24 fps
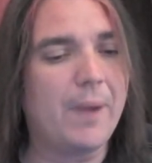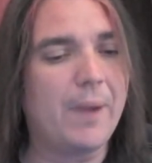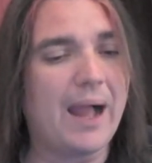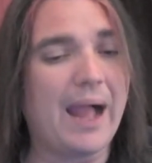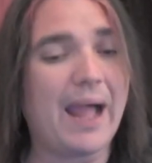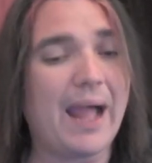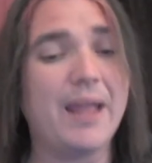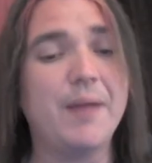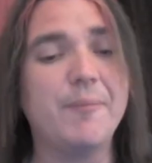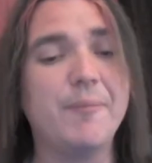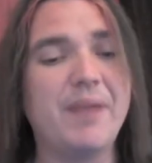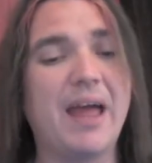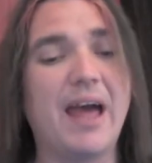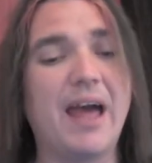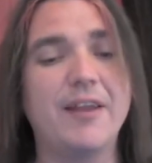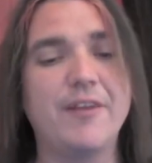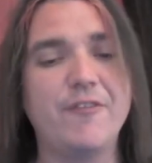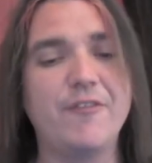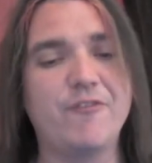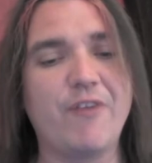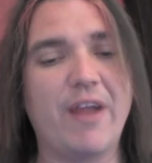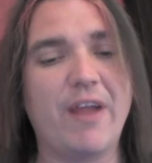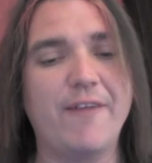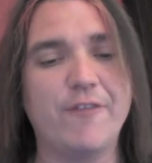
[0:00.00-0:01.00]
I am not
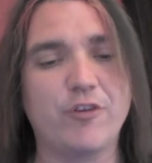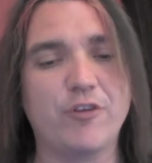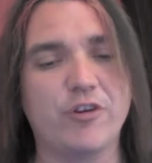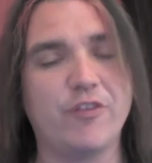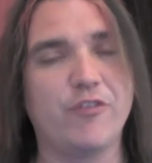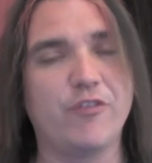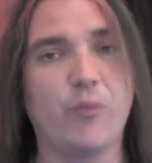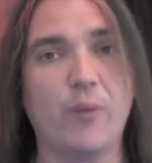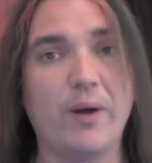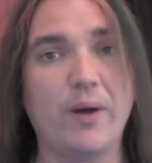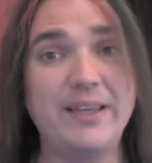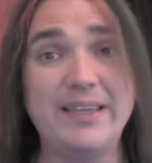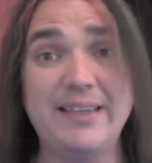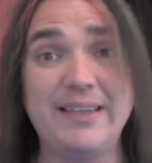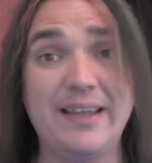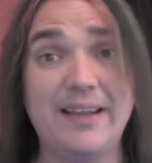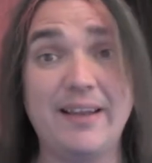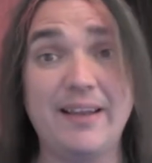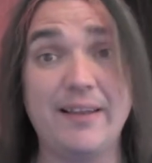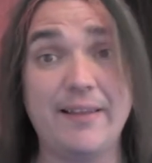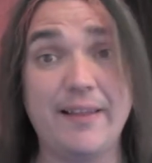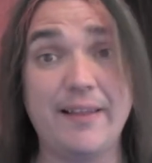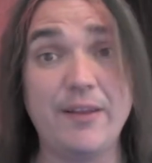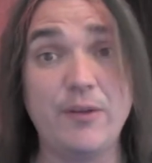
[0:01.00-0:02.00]
in favor of what he
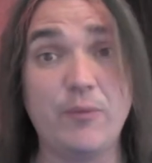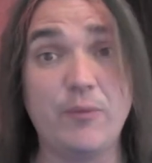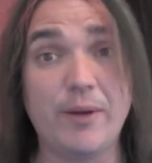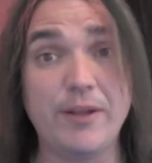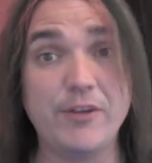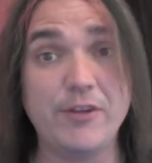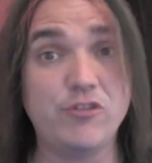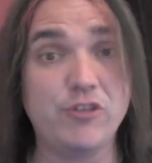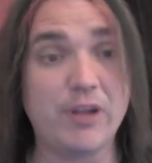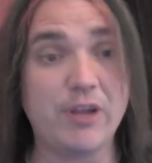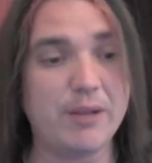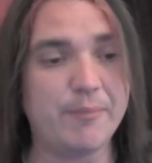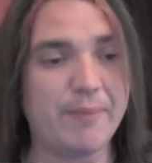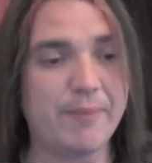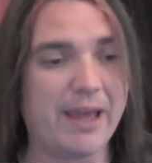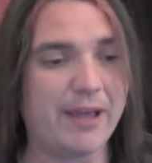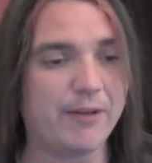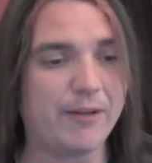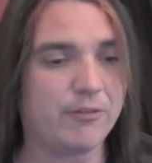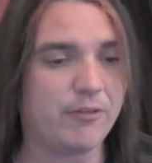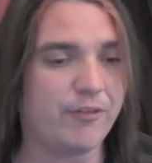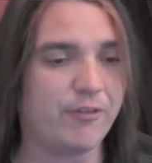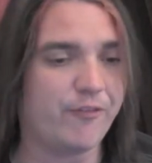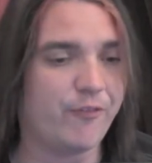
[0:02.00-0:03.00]
did in any way, shape,
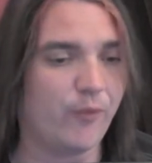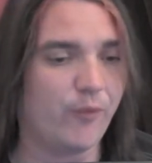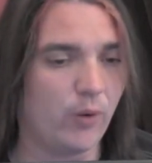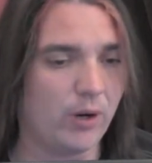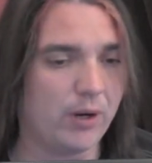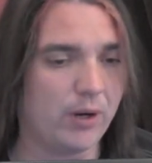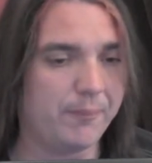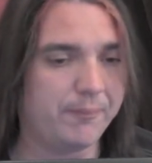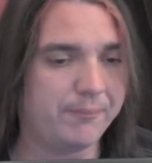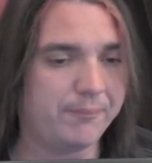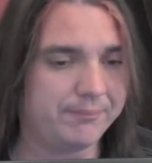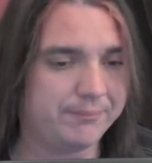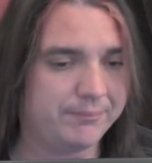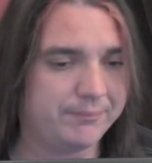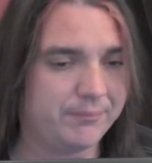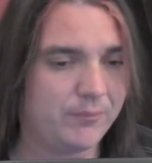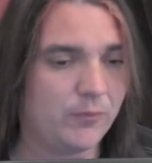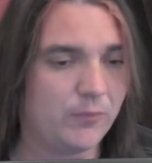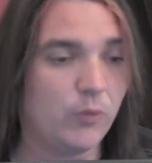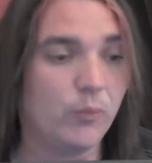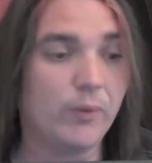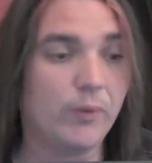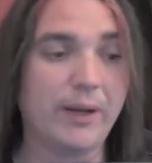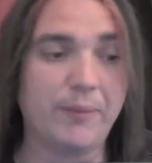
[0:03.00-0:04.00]
matter, or form.
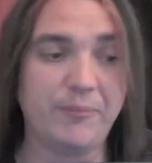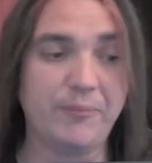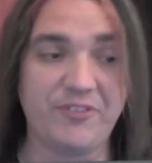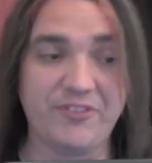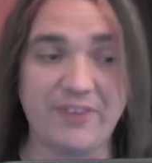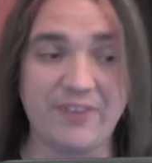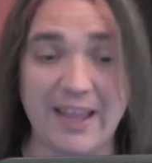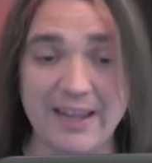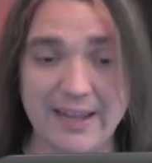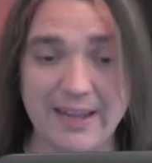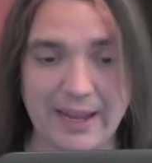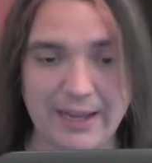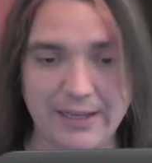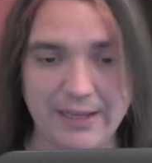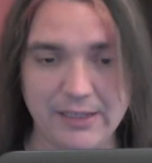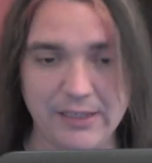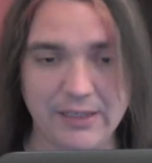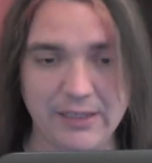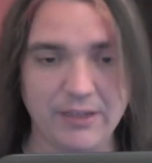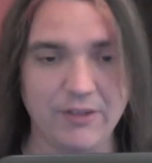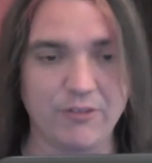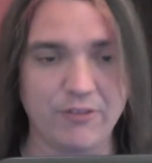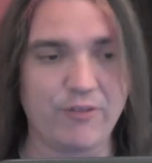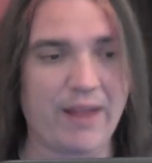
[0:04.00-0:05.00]
What I'm saying,
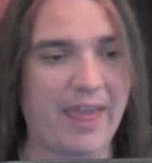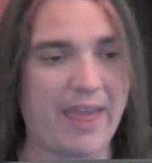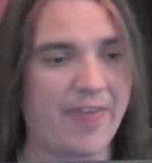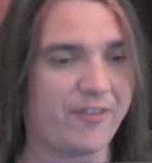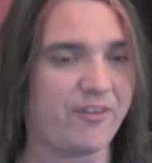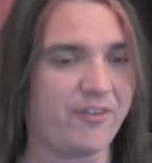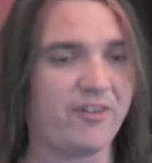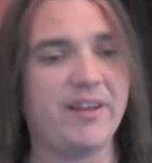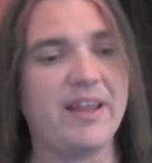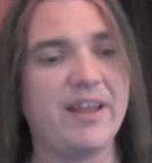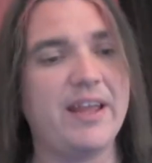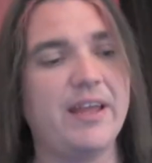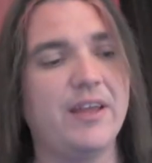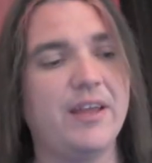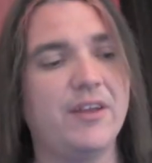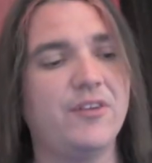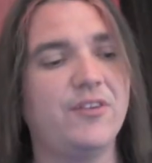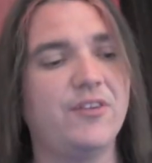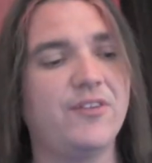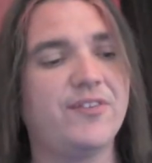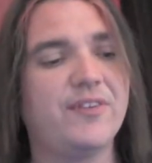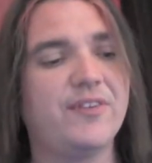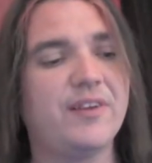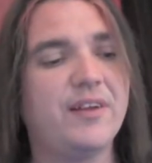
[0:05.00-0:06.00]
rather,
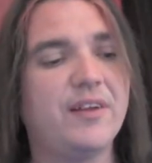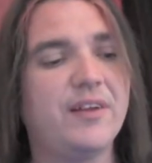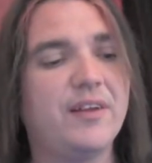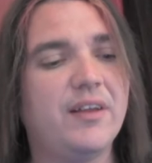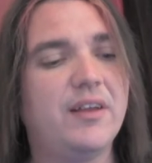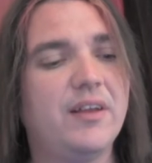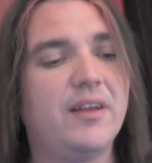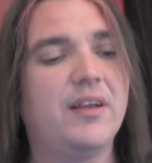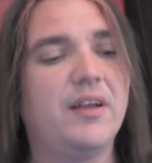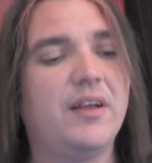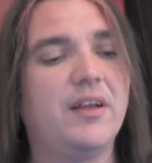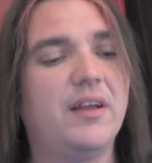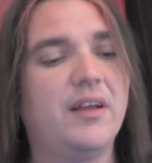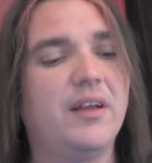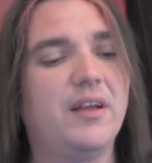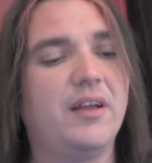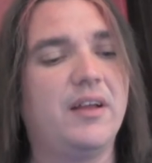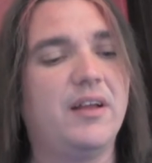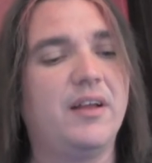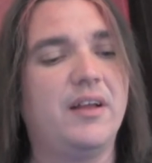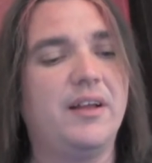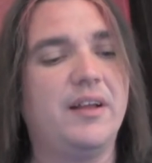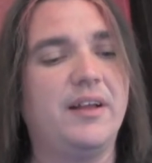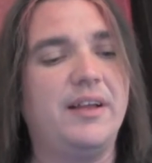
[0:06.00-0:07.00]
is
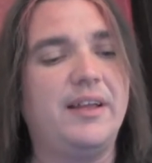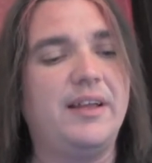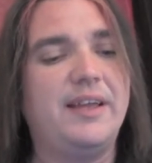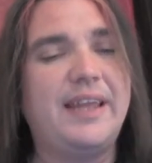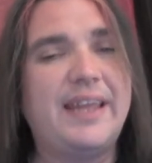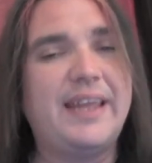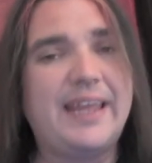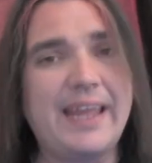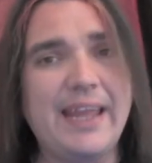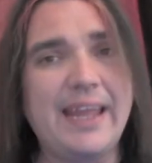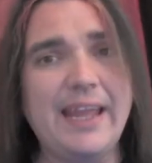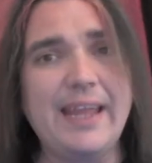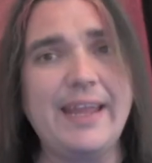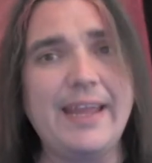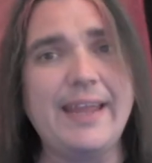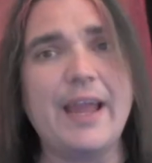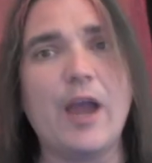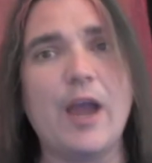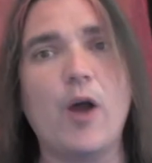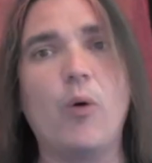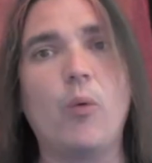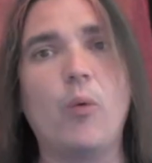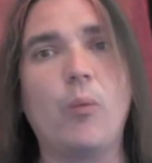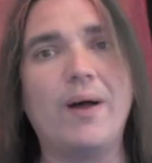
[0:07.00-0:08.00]
he
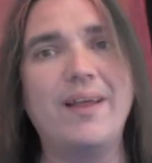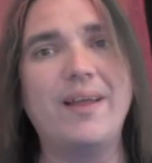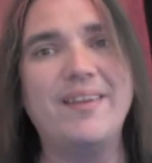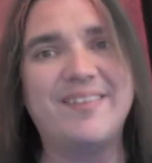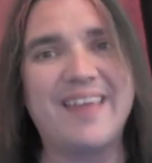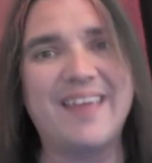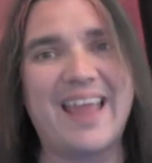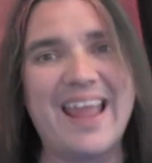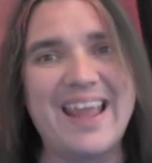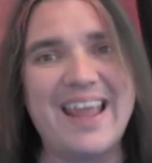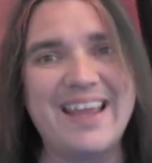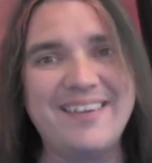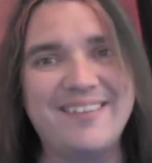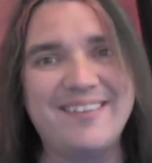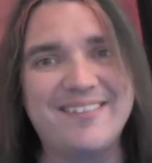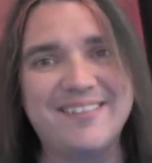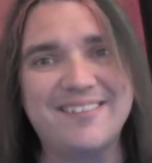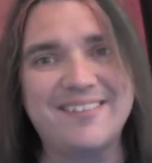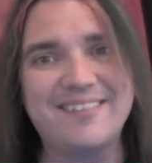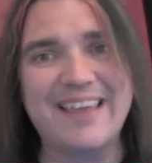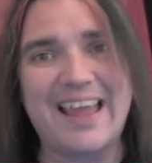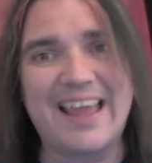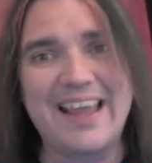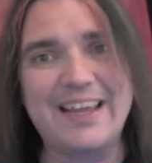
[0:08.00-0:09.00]
was a
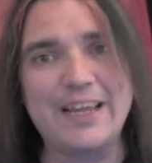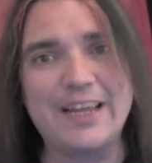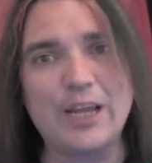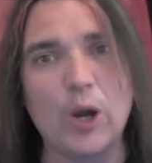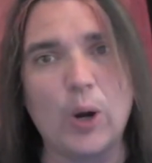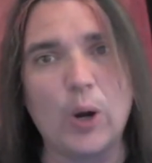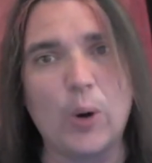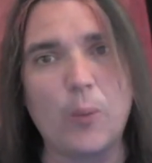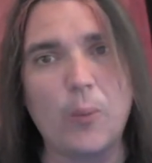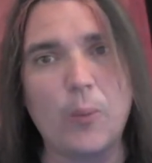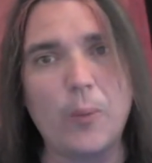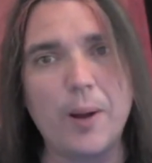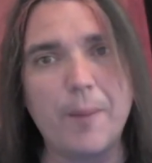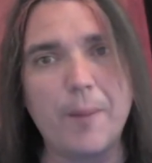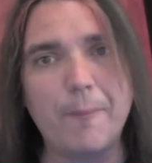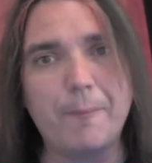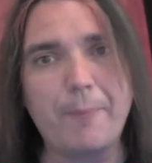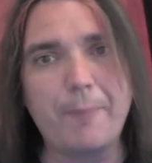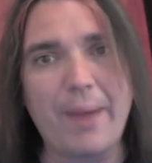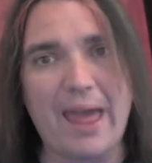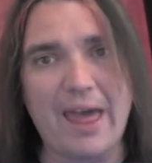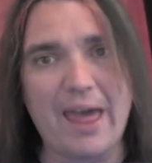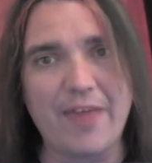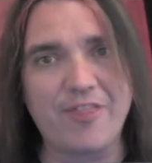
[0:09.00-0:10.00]

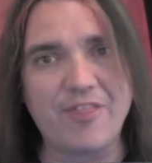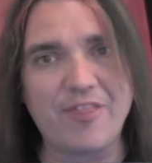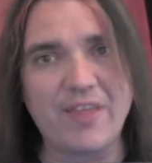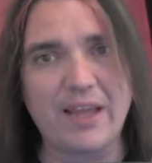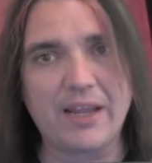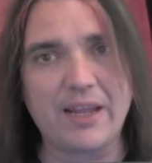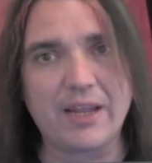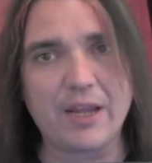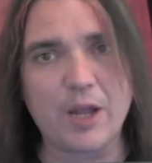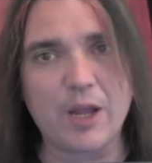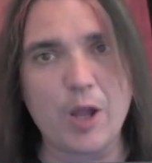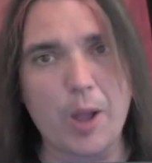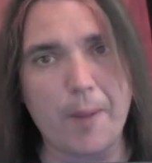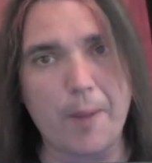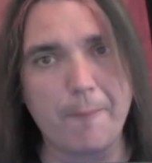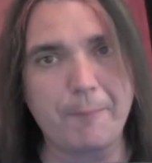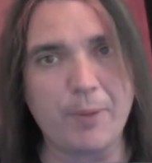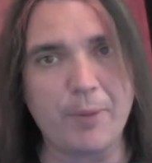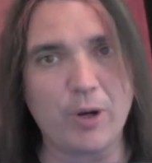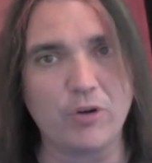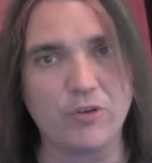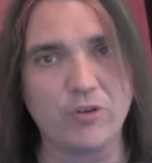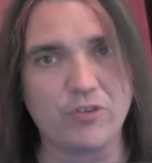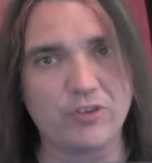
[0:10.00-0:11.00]
psychopathic
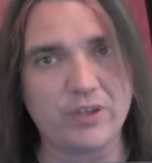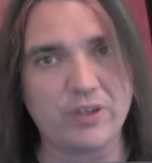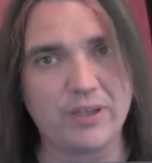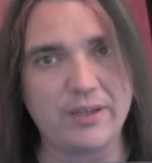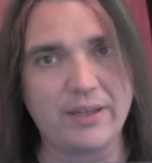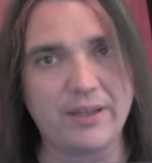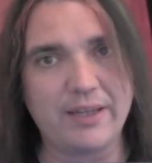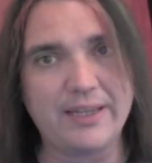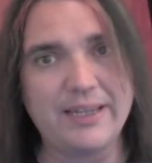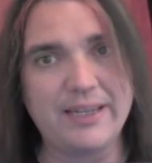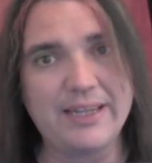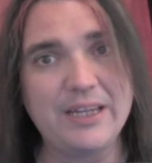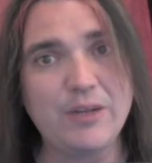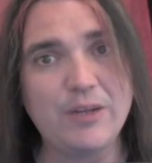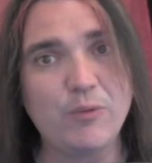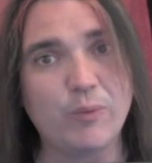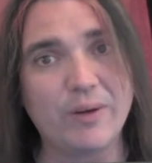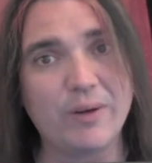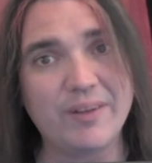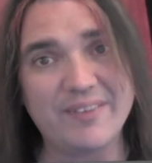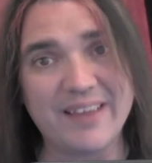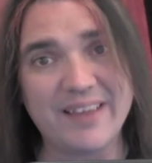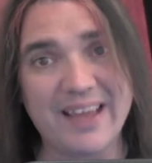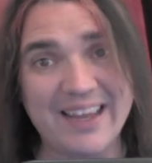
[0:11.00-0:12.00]
person. He
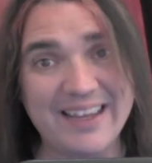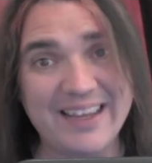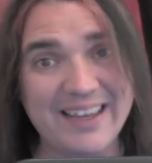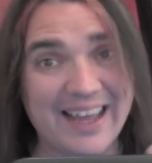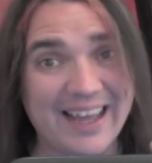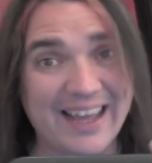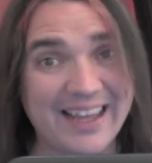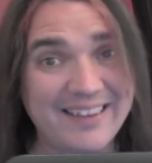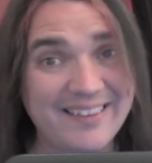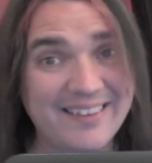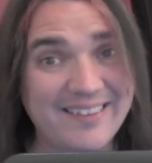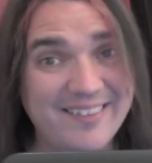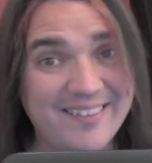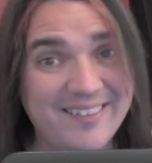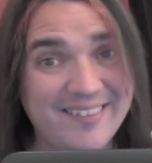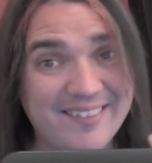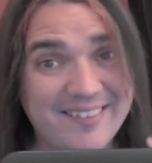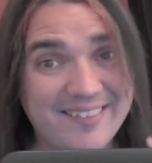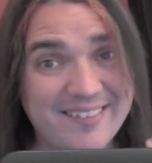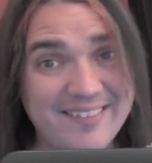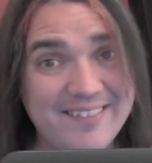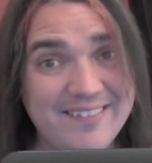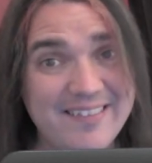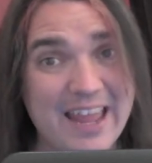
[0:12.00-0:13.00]
was an
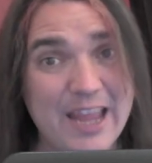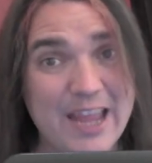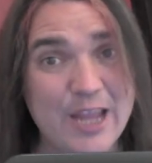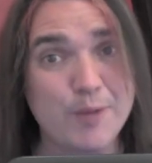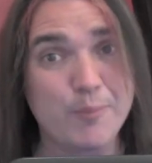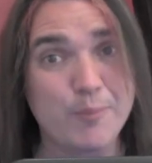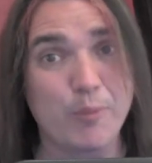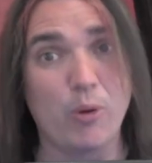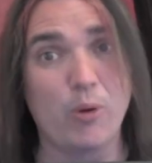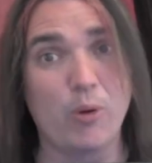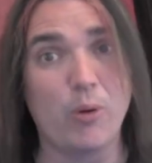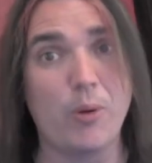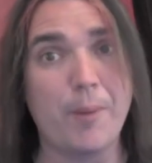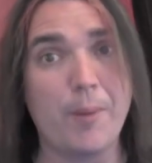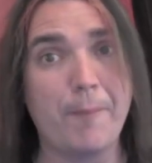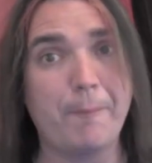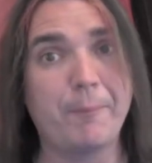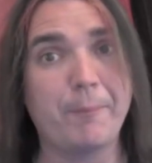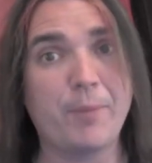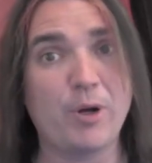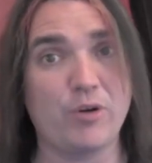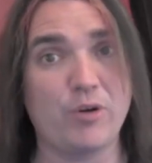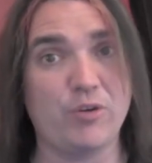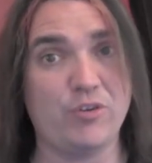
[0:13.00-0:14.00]
unstable
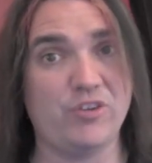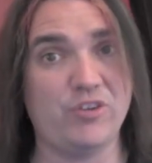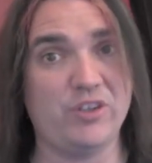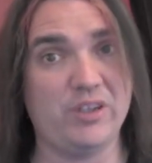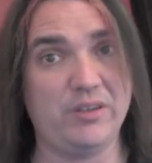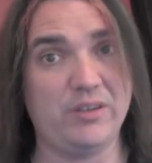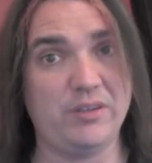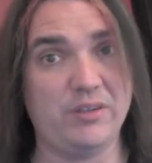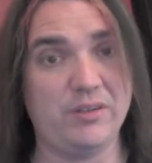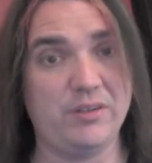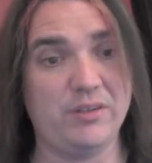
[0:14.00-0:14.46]
person.